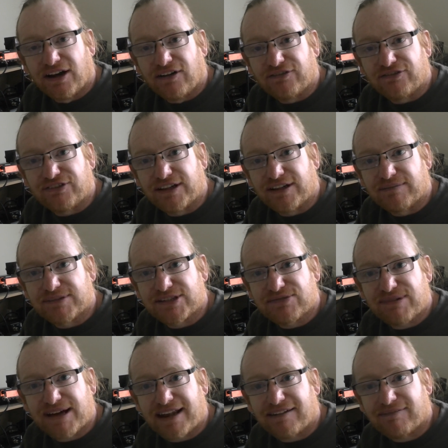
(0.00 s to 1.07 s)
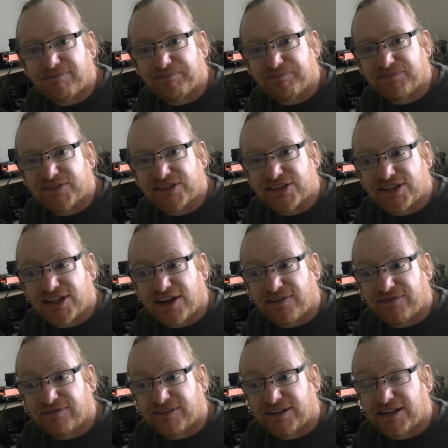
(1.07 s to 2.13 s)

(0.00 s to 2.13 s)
film as well. So,